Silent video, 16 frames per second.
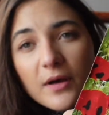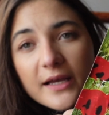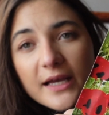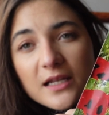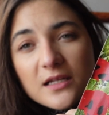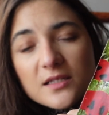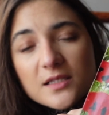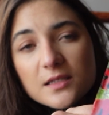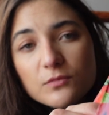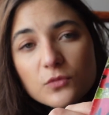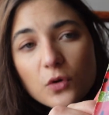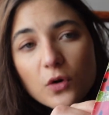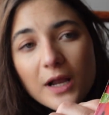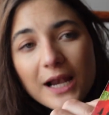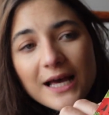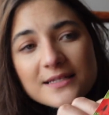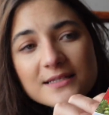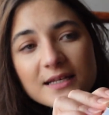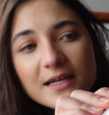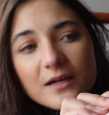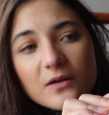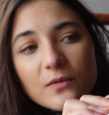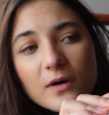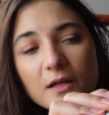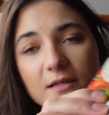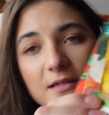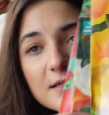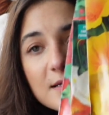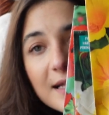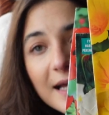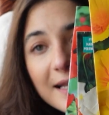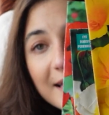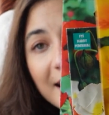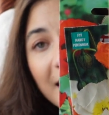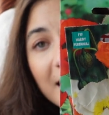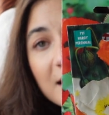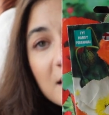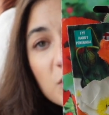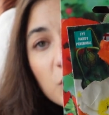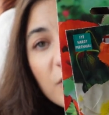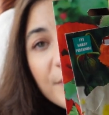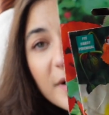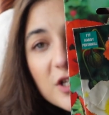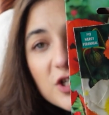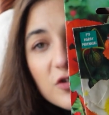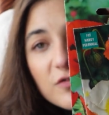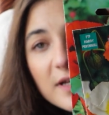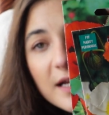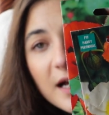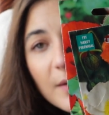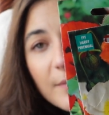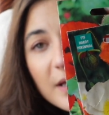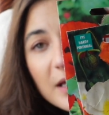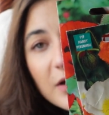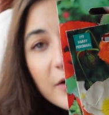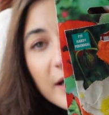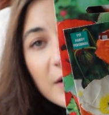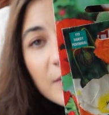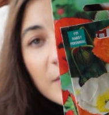Again, some more classic ones, and again sort of buttery cuppy looking